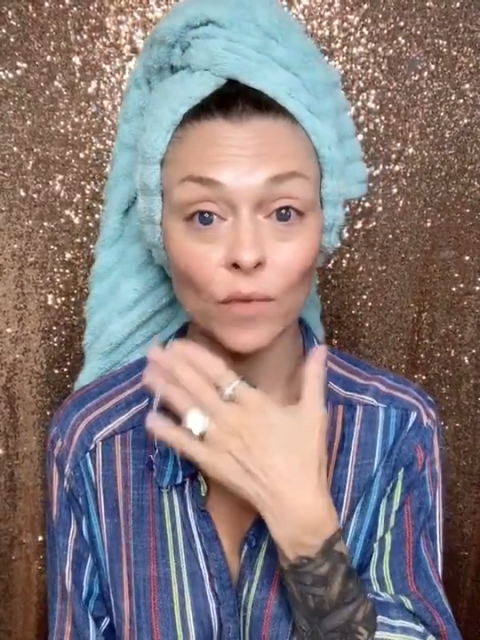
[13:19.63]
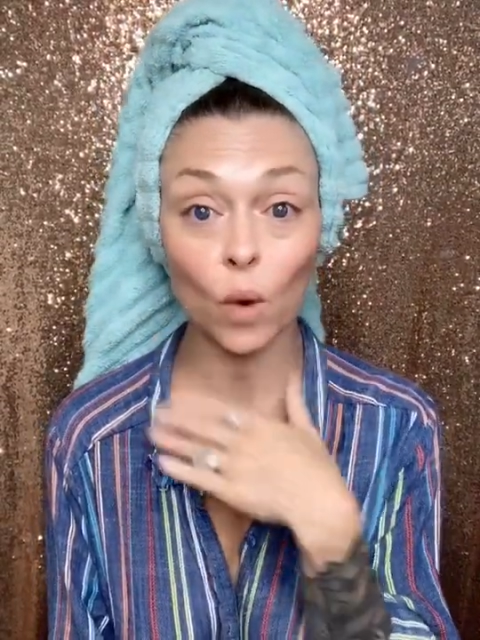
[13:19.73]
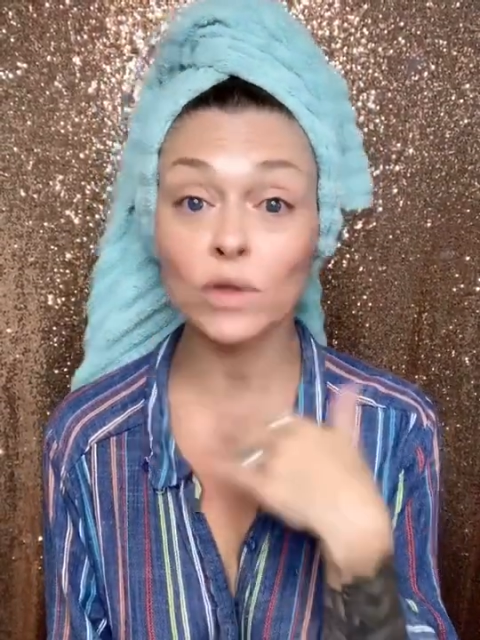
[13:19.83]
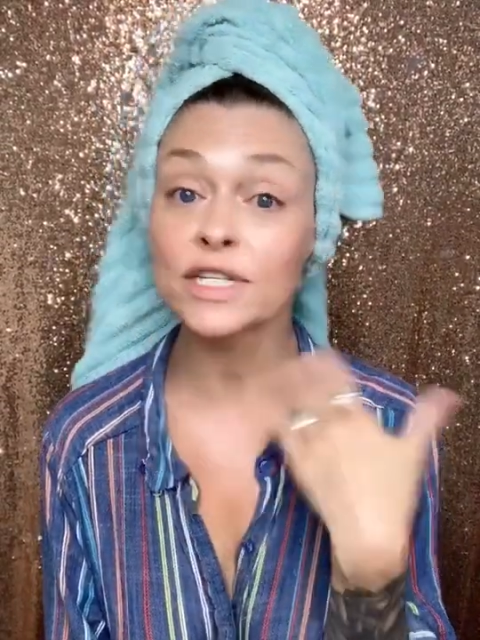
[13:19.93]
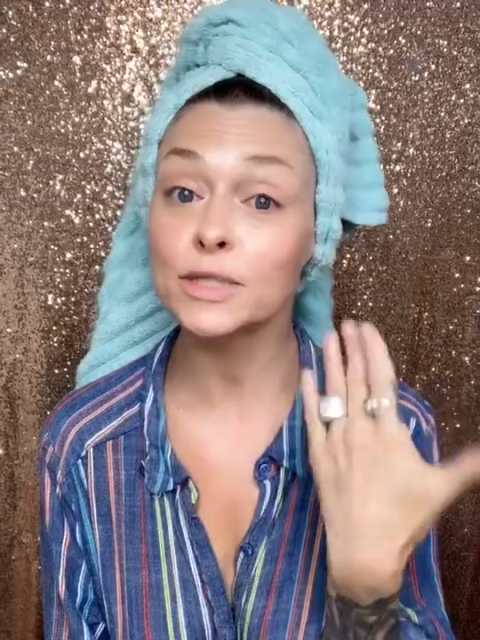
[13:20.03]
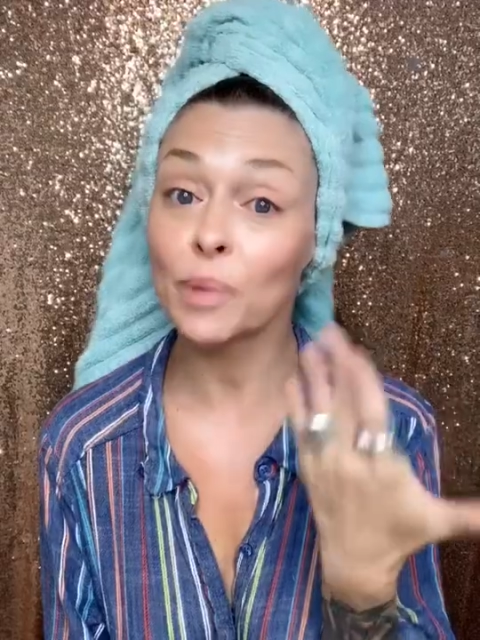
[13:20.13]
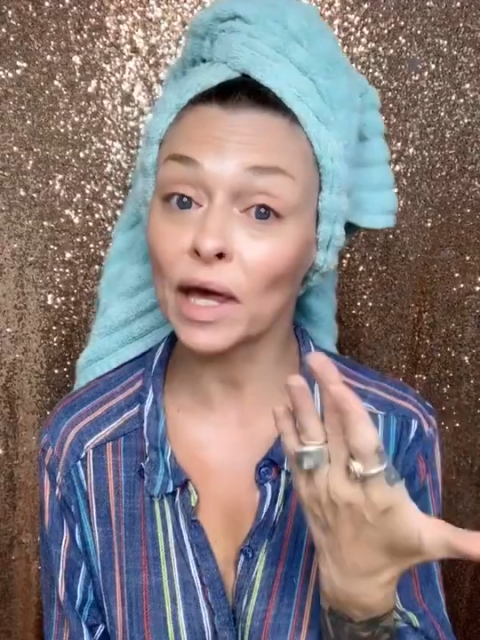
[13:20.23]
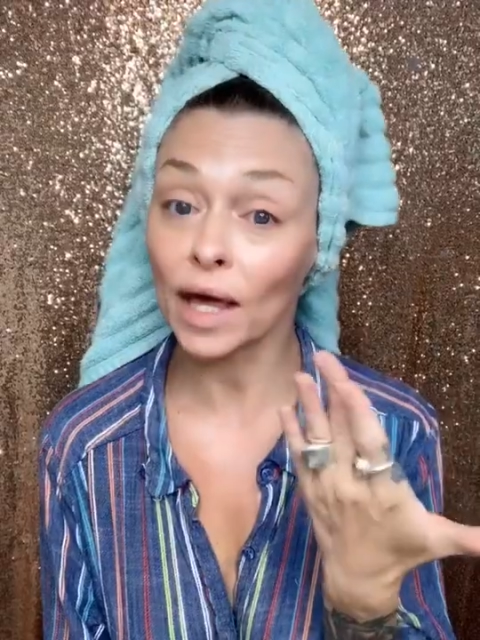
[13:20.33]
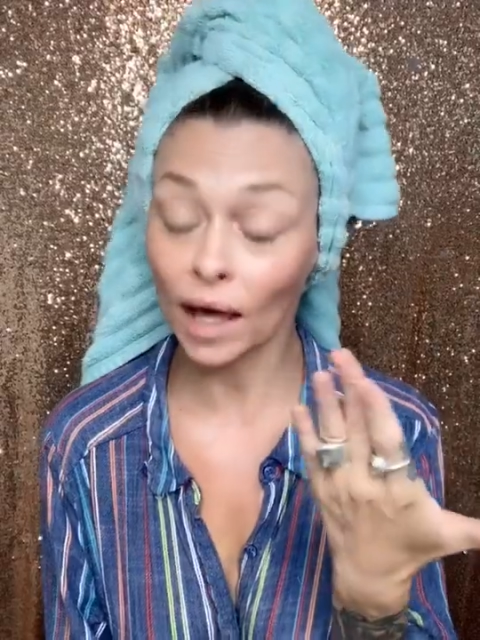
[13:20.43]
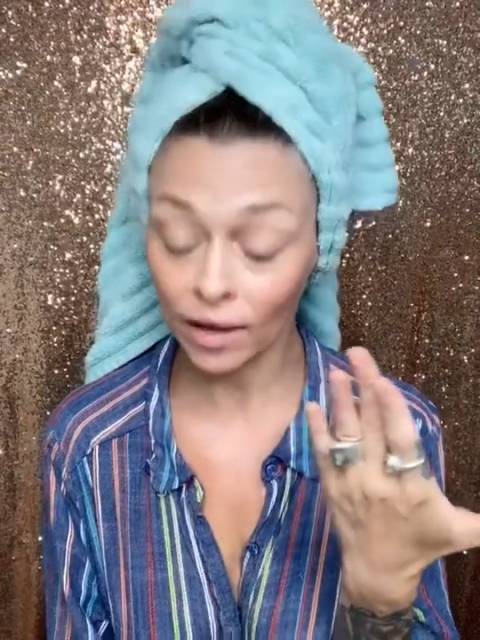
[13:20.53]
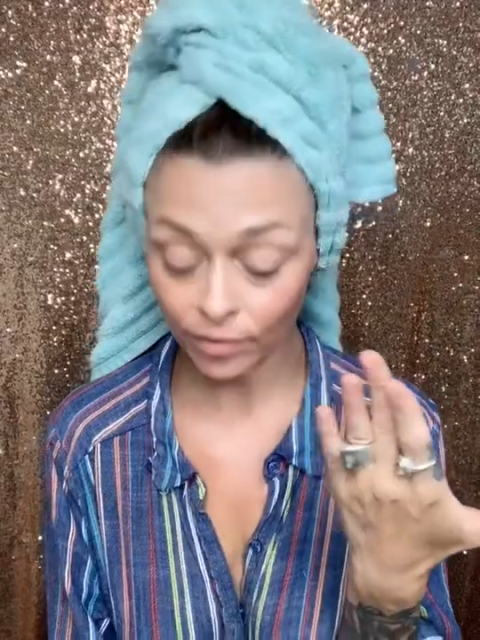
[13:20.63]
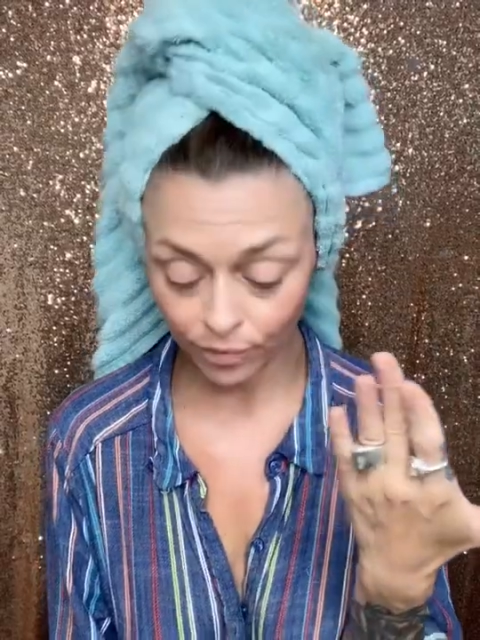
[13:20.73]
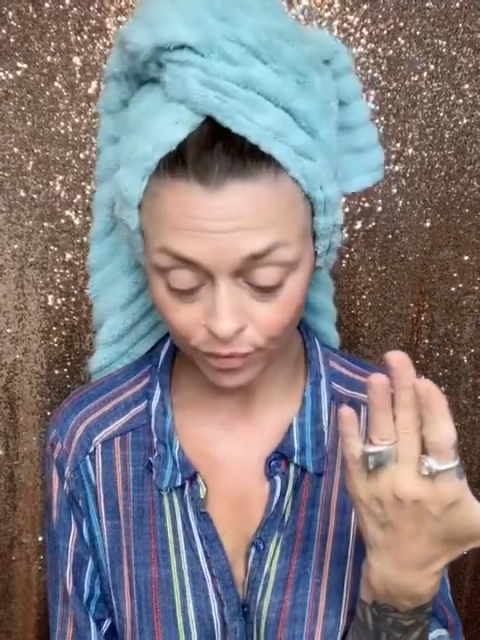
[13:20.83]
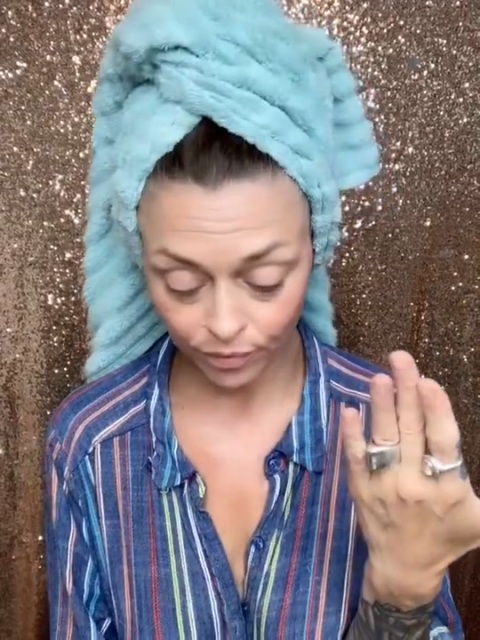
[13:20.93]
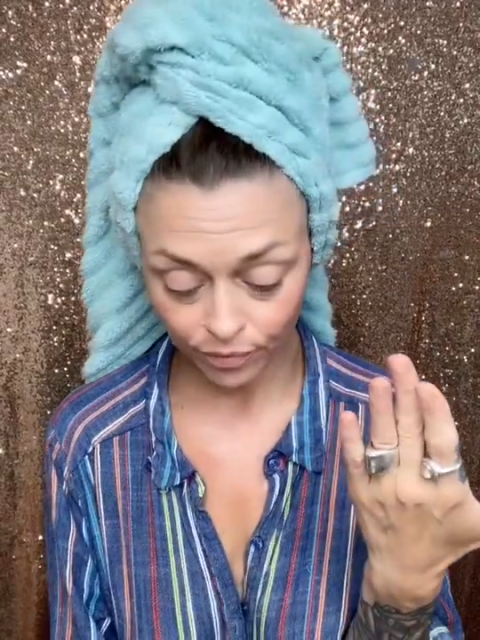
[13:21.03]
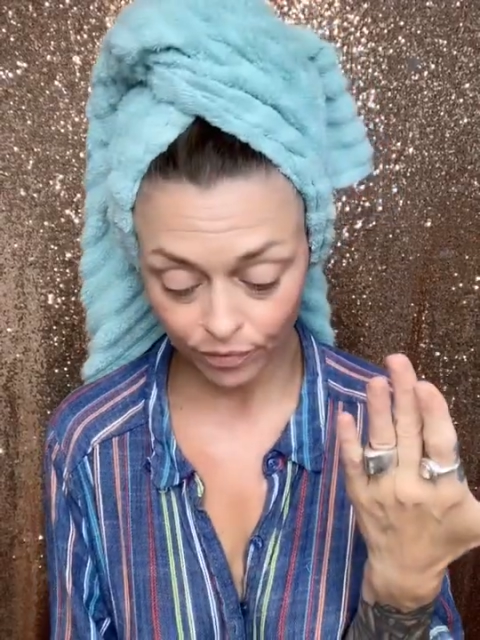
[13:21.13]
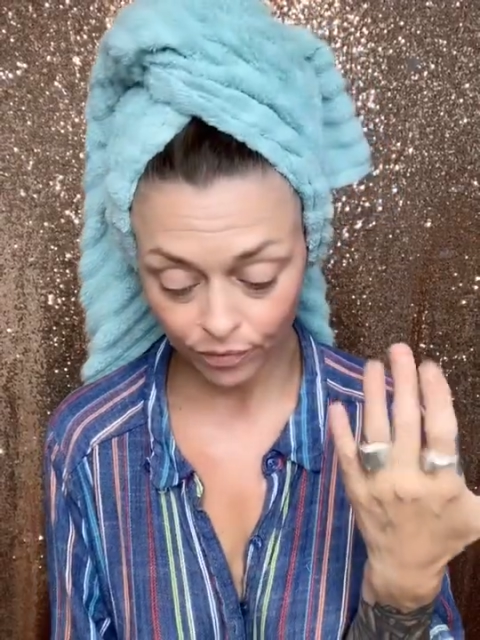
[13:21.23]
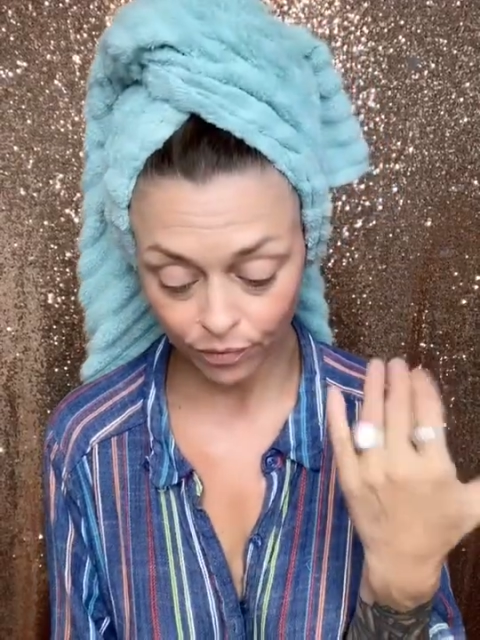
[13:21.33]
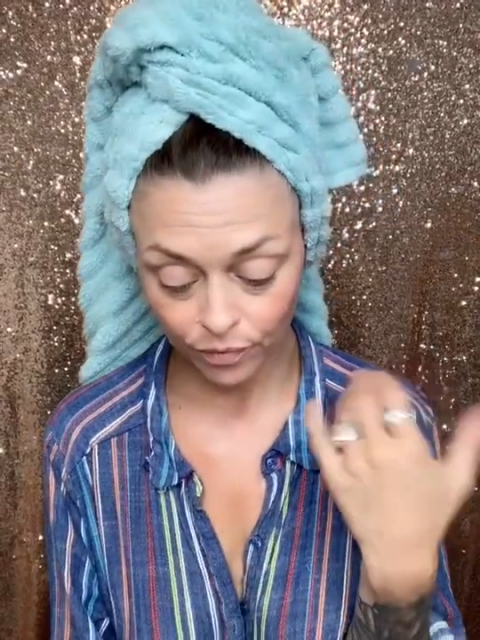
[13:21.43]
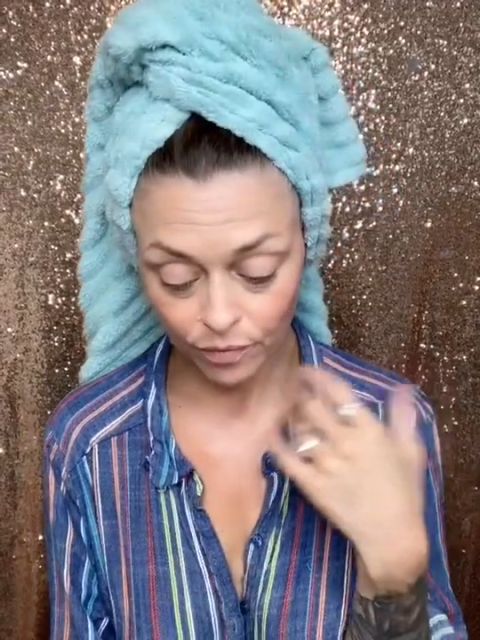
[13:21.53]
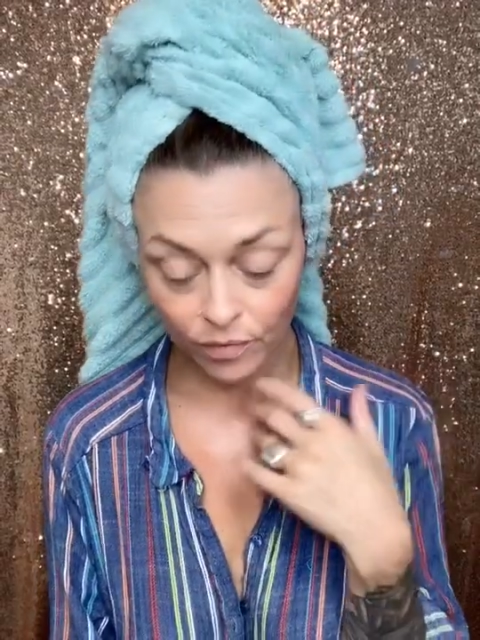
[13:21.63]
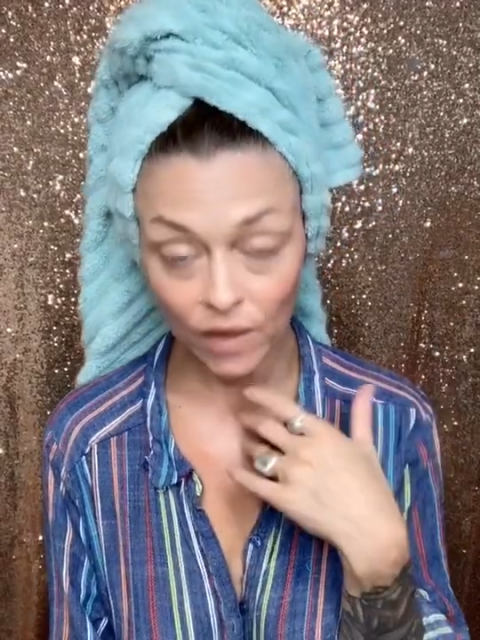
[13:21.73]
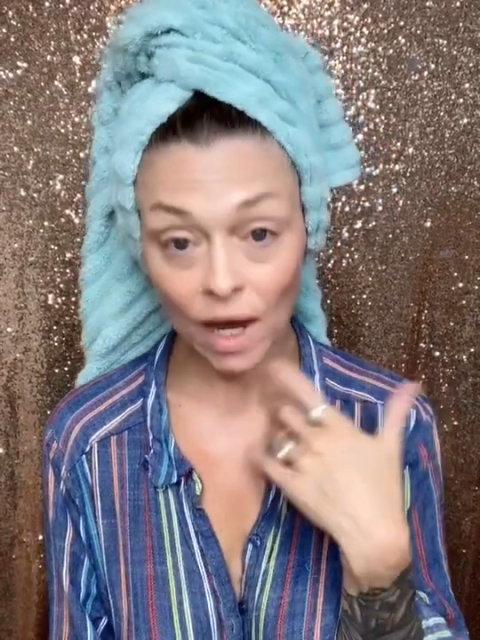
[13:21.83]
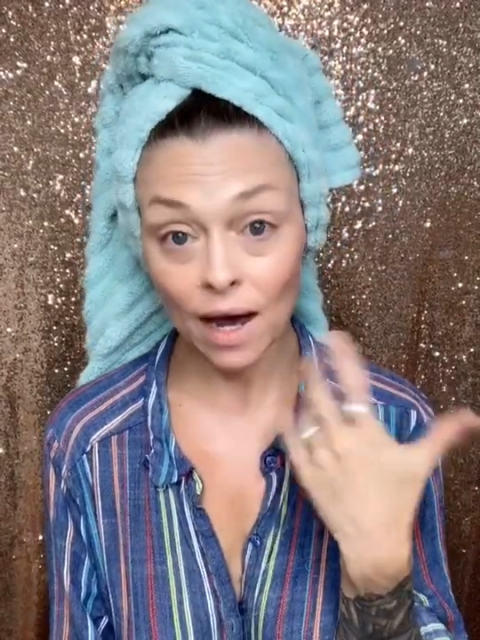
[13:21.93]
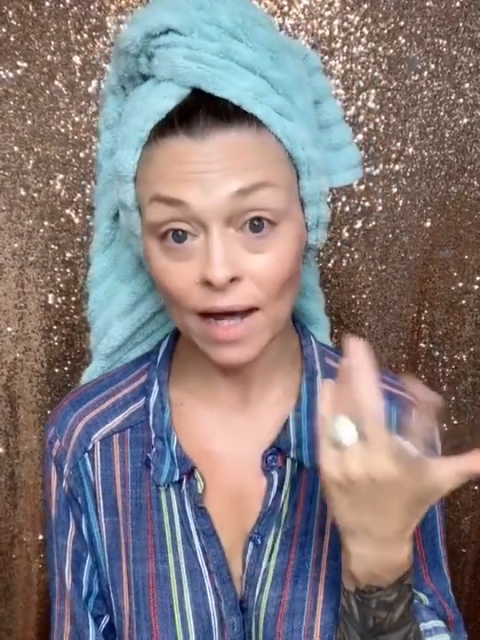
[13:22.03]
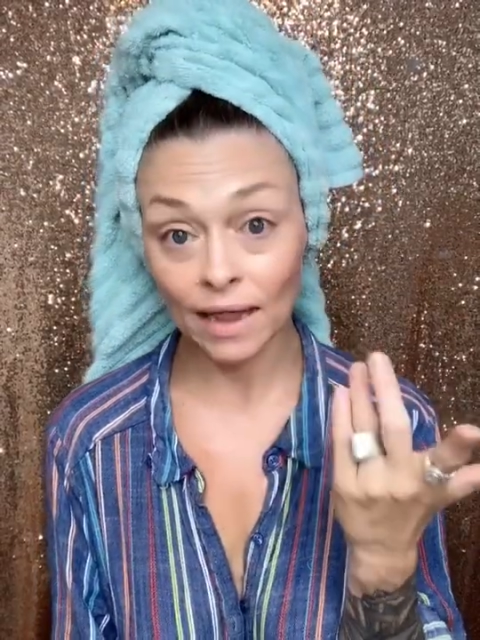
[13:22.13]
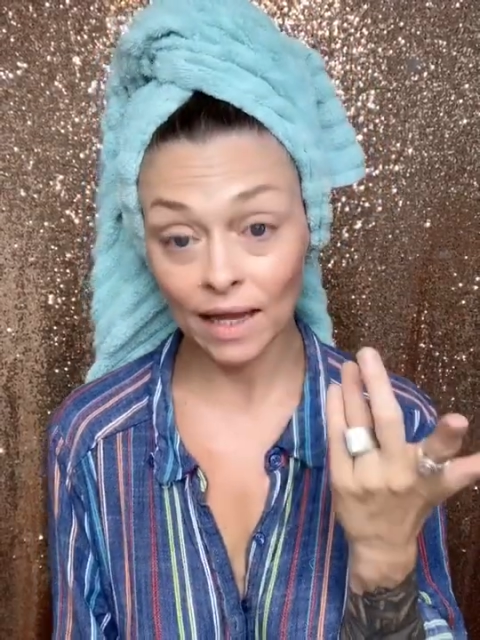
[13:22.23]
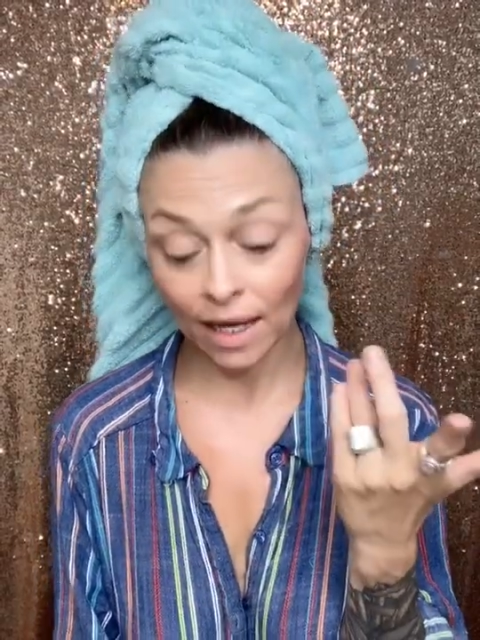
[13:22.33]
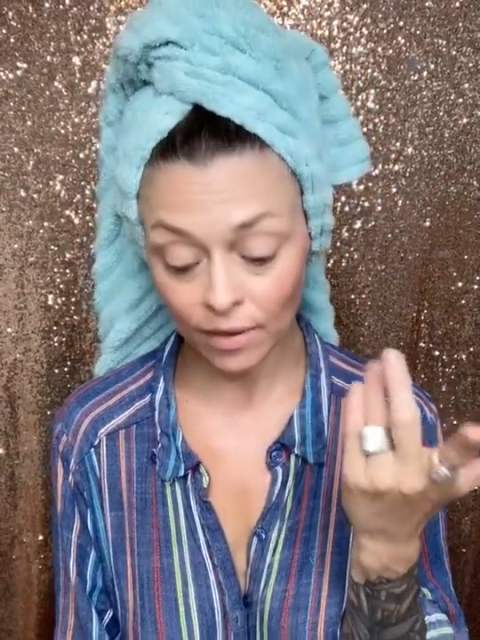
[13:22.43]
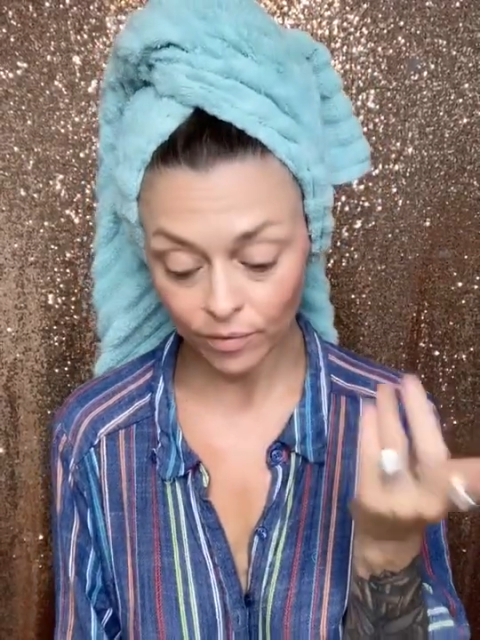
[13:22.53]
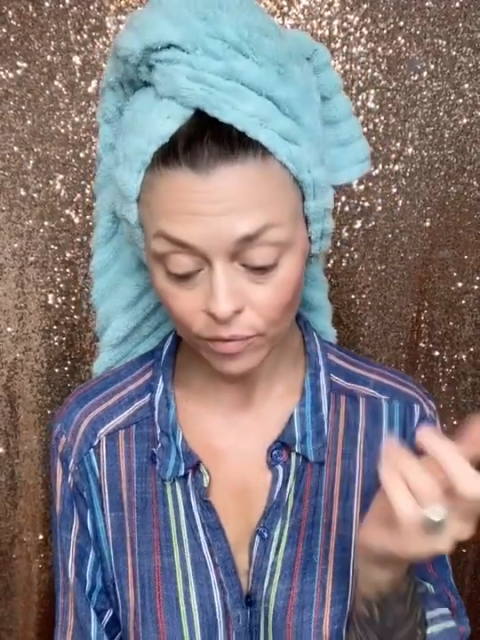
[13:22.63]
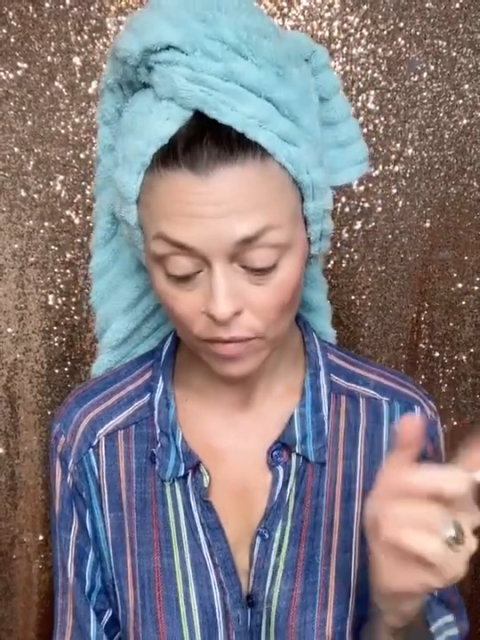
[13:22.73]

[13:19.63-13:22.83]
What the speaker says: or speaking kindly.